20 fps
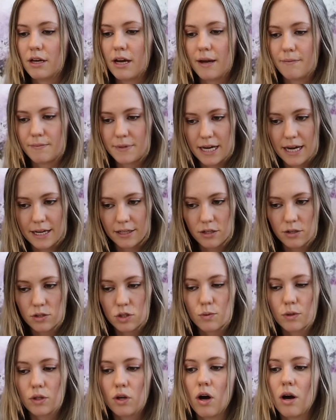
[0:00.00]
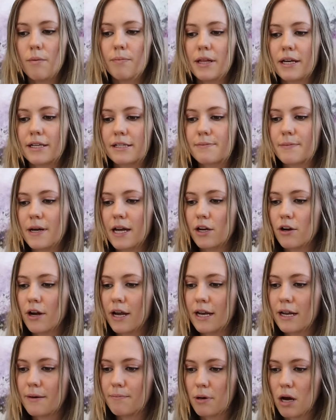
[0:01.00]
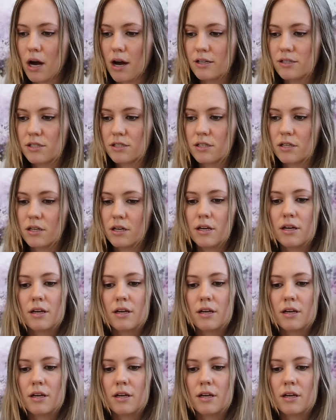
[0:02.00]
I'm diagnosed with complex migraine and POTS,